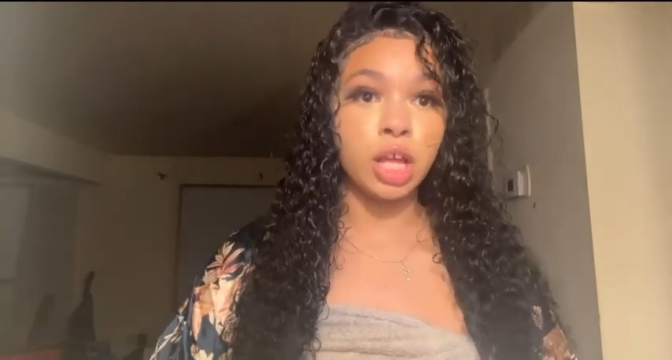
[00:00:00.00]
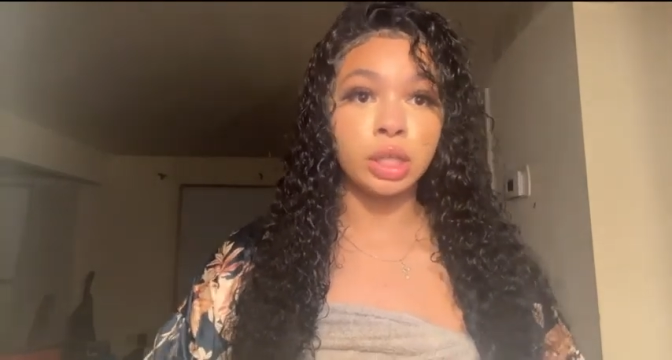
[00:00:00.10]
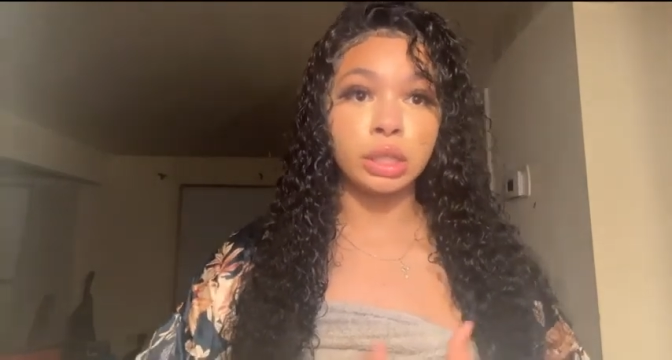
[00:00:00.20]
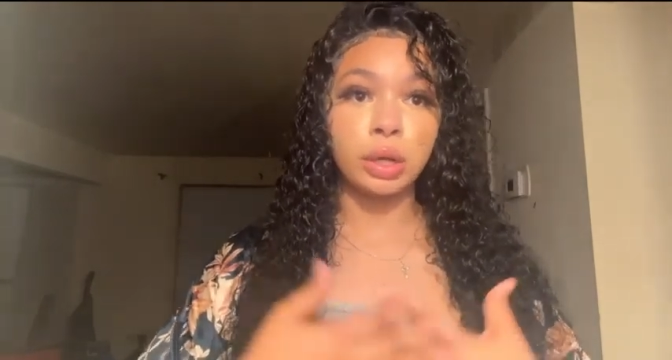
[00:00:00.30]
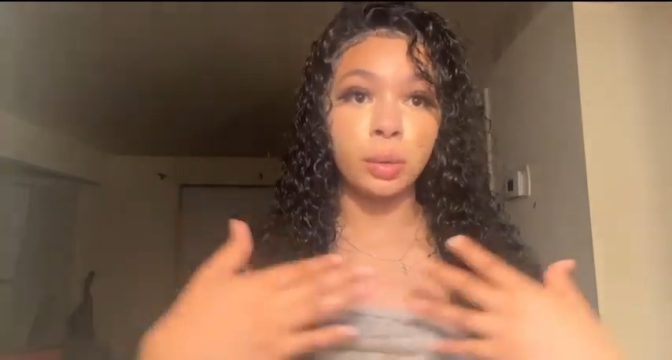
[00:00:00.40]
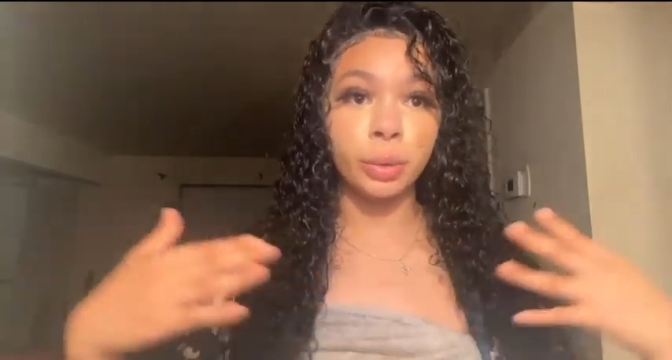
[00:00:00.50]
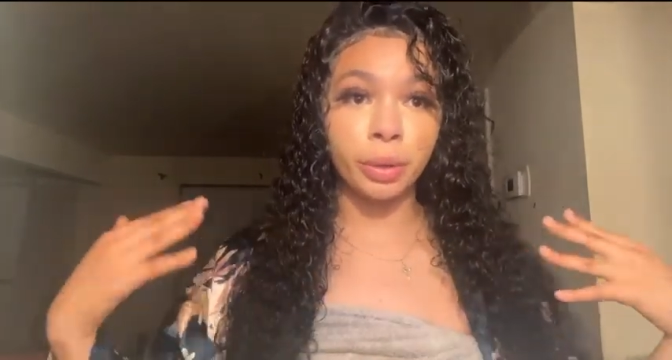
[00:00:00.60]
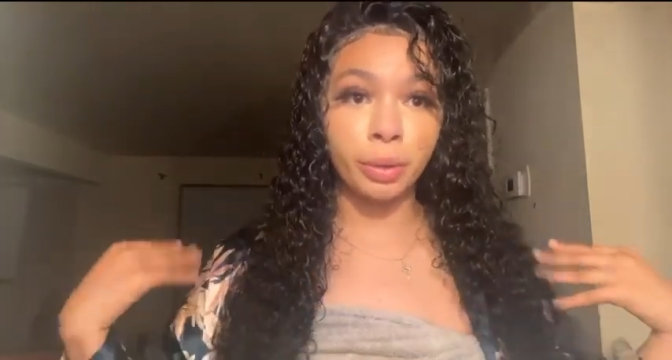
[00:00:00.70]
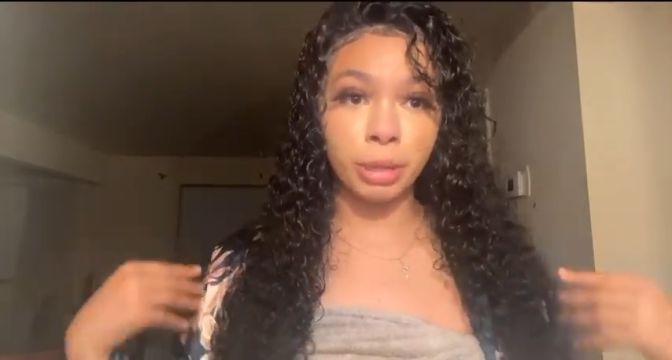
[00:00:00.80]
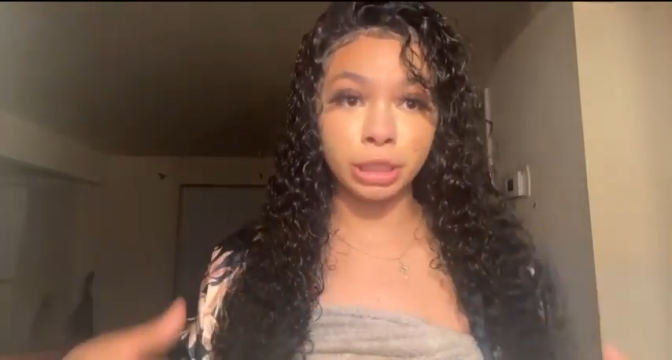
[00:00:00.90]
nowhere
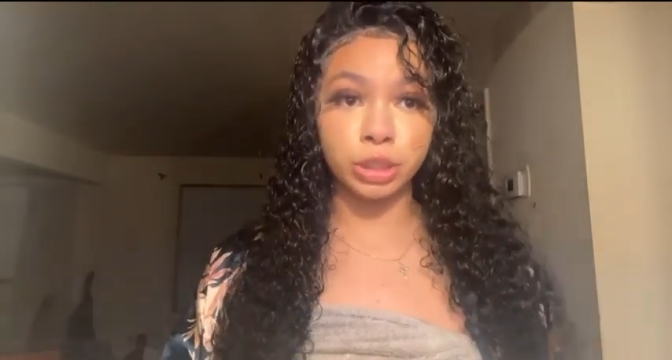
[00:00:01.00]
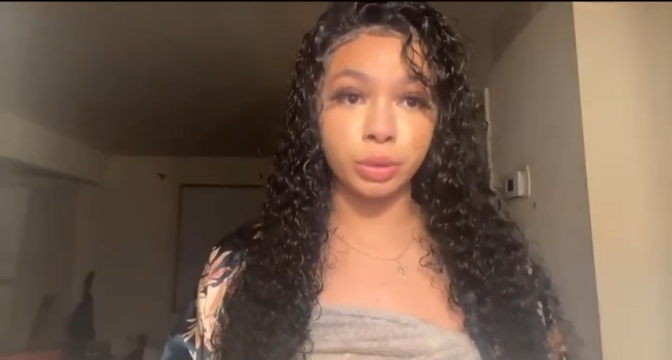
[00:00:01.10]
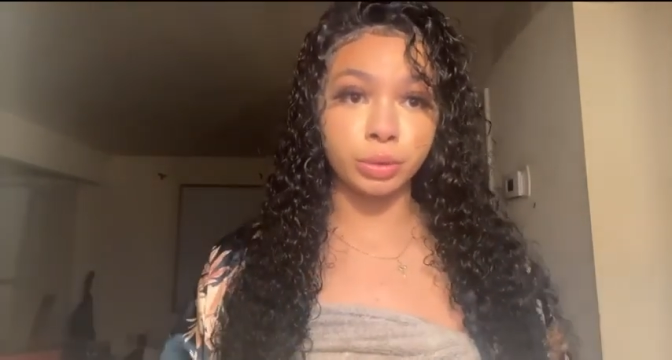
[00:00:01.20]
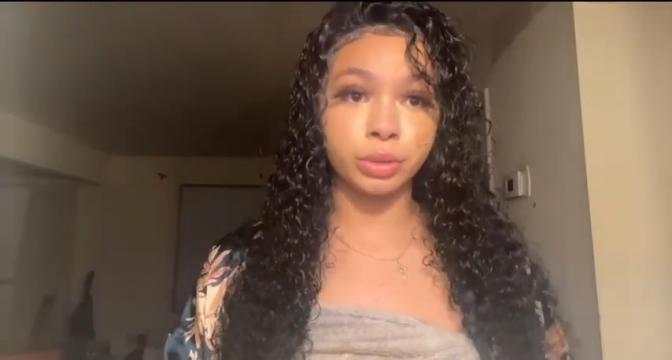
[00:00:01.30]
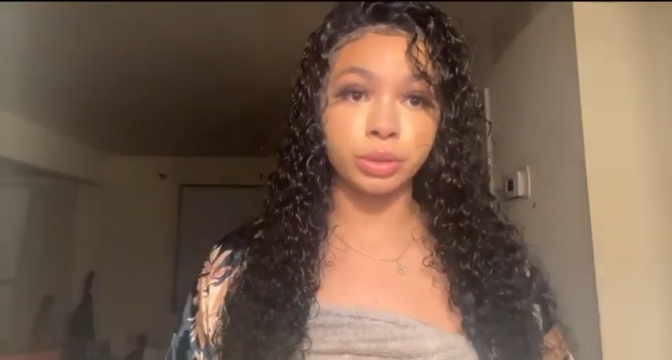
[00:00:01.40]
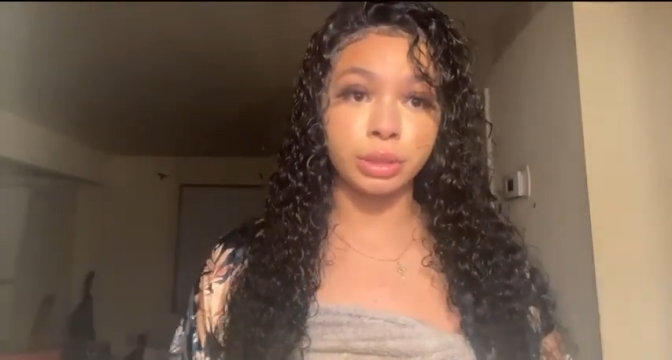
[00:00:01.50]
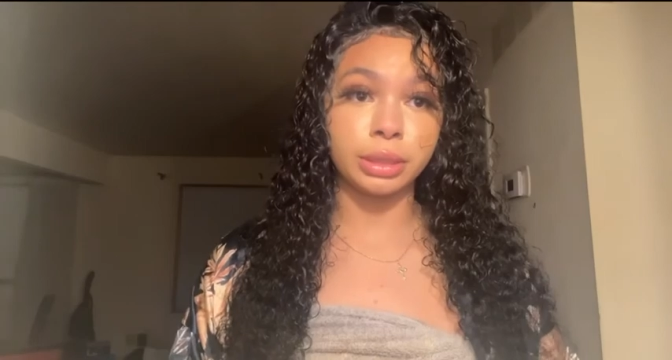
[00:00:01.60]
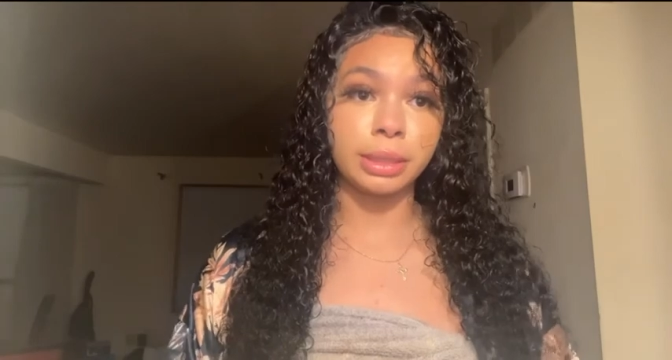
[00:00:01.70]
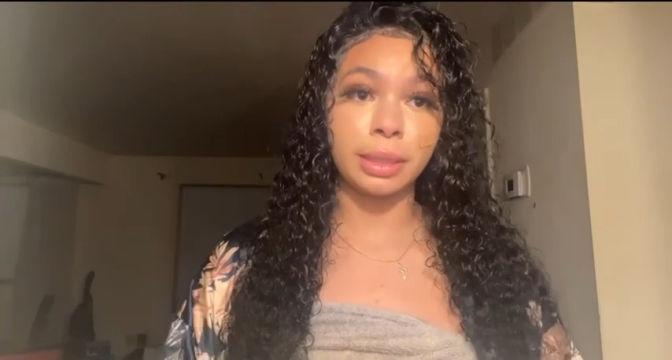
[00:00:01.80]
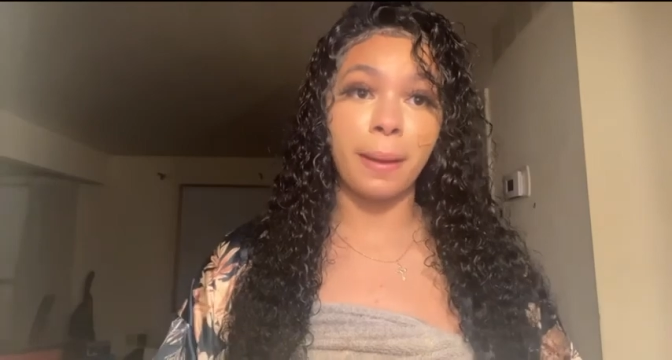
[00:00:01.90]
on my shoulders or
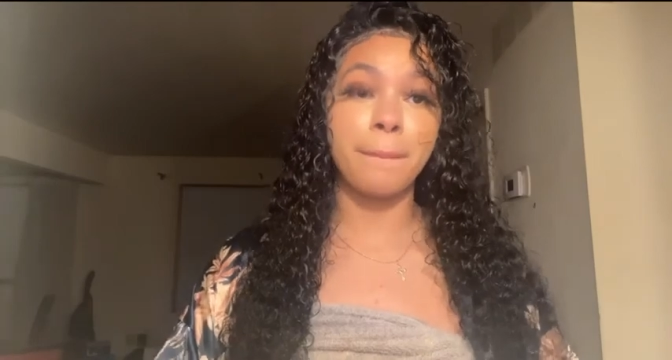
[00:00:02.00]
anything like that.